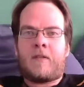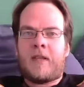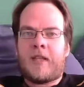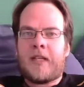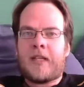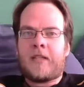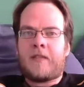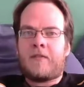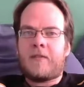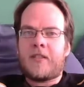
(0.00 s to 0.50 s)

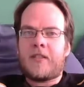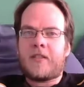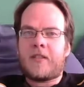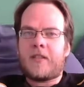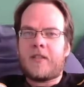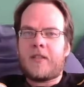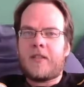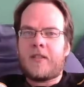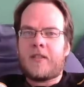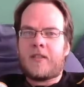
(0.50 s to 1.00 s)

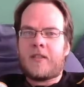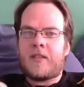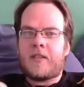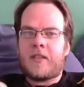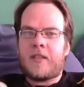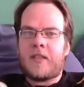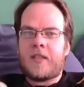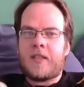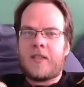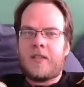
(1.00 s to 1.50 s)
recently did
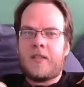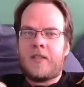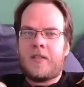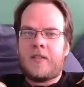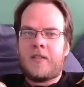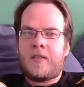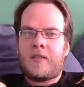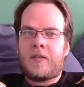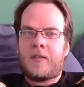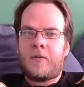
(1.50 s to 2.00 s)
a
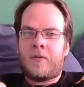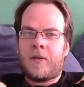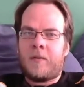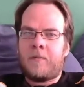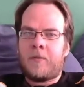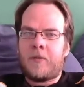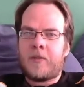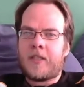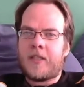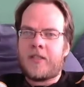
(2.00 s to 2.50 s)

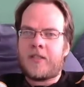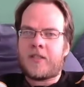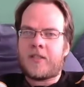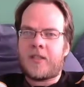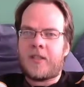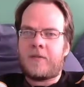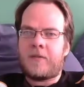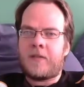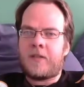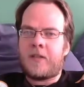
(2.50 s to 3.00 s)

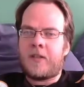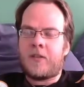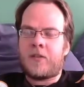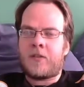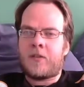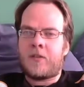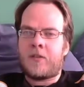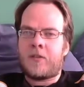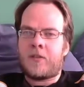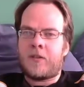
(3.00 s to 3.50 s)
1.87
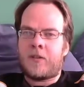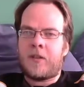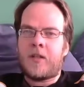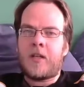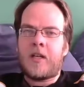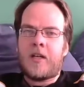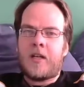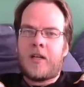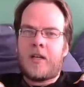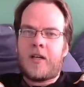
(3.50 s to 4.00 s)
internal
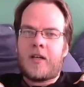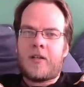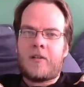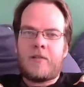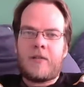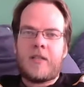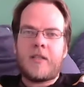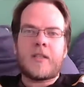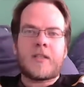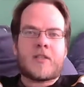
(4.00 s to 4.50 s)

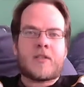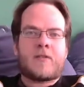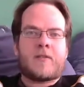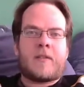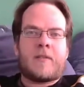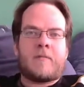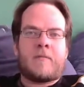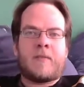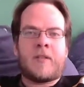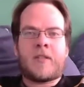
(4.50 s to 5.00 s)
arena stream.
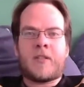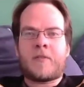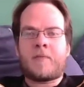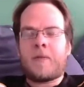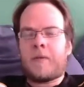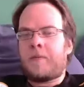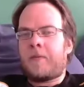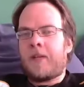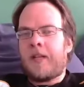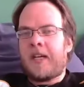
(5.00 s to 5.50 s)
Because
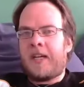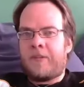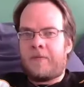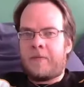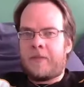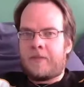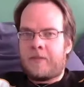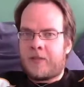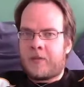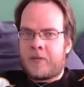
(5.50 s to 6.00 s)
people have
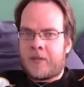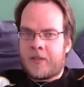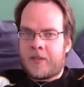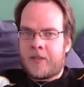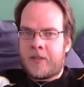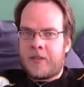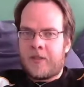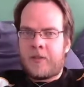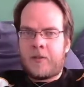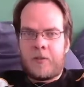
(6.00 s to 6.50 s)
been
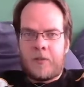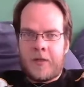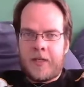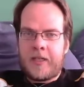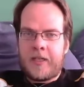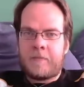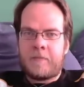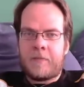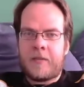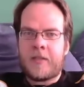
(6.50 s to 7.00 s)
requesting quite
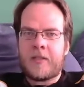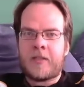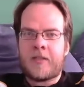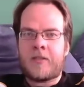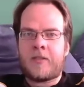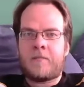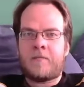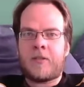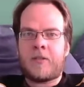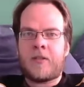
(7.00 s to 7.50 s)
a
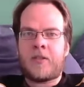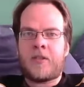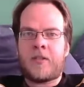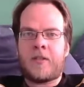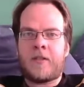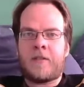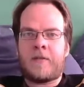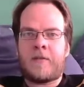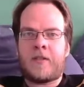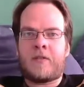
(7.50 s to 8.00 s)
bunch
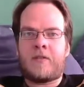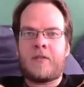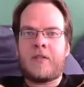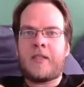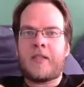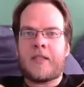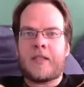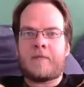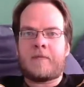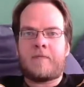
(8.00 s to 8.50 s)
of
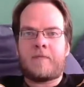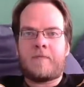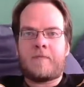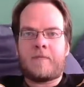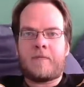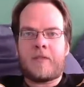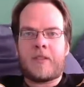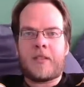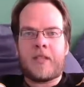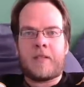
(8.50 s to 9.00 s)
arena
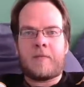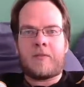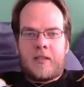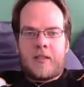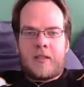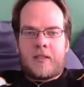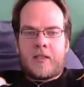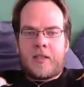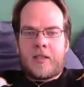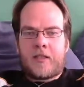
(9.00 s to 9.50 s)
games.
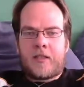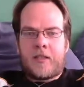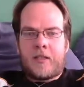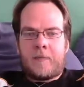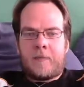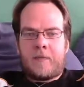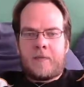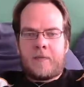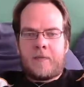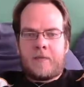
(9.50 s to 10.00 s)
Next
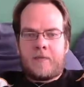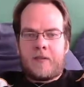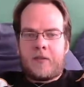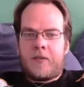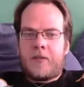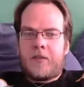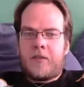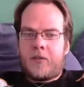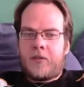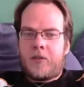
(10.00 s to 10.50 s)
up on
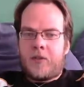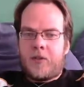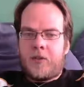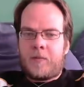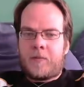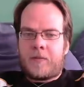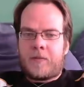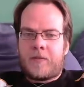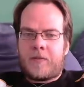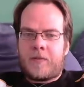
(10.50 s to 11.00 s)
YouTube
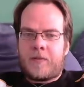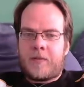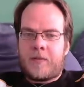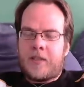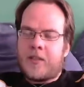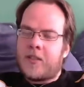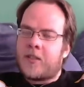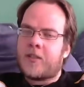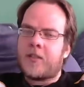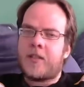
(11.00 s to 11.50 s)

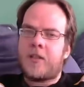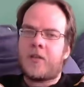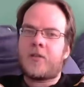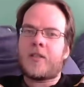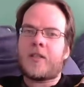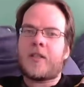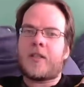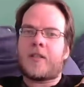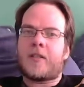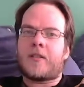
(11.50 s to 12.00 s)
is So
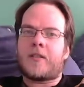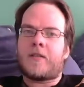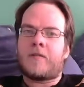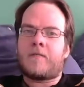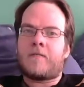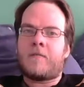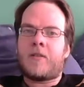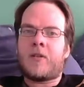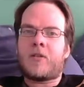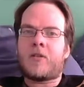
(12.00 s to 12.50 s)
Scared.
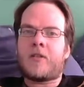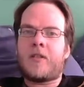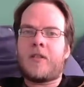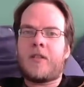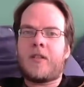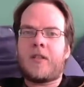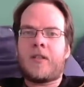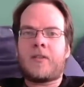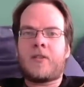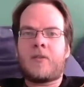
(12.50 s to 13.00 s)
Mostly
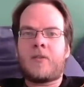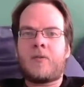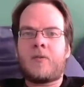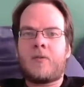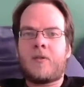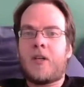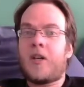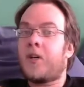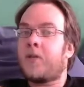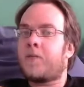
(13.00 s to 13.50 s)
into
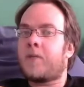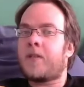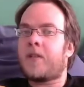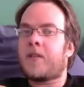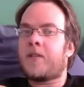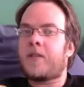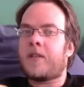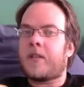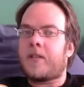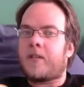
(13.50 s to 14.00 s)
OpenRA.